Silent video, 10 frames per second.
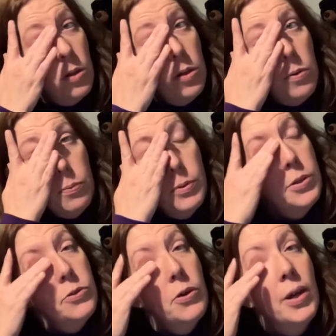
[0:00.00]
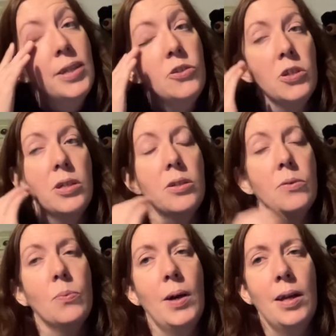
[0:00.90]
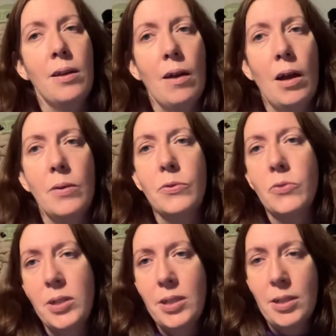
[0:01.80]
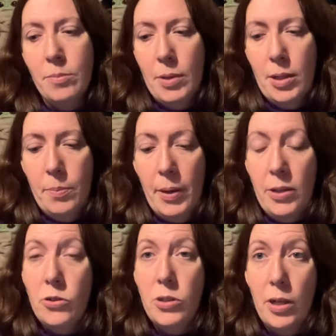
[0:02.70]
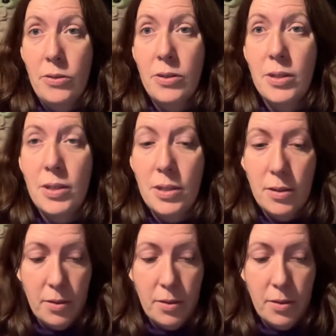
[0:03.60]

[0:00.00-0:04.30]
frustration when I was writing my patient notes.